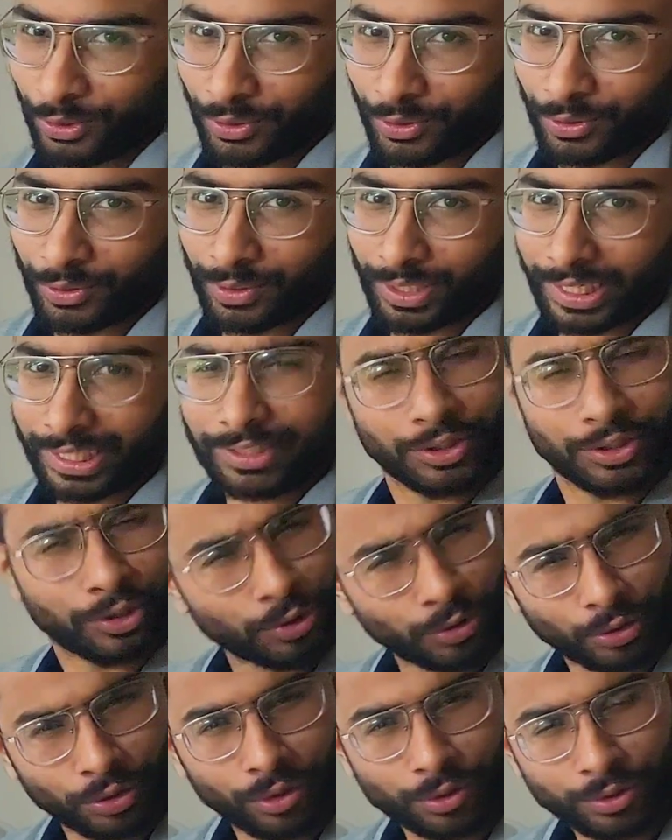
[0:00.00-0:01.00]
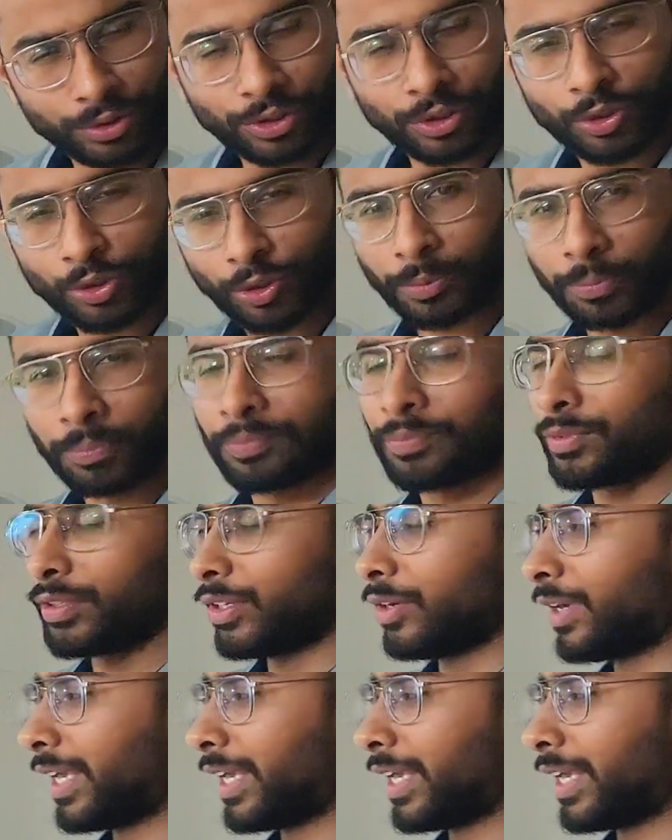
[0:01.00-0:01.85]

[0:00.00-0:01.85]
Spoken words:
good, right? So don't lose hope.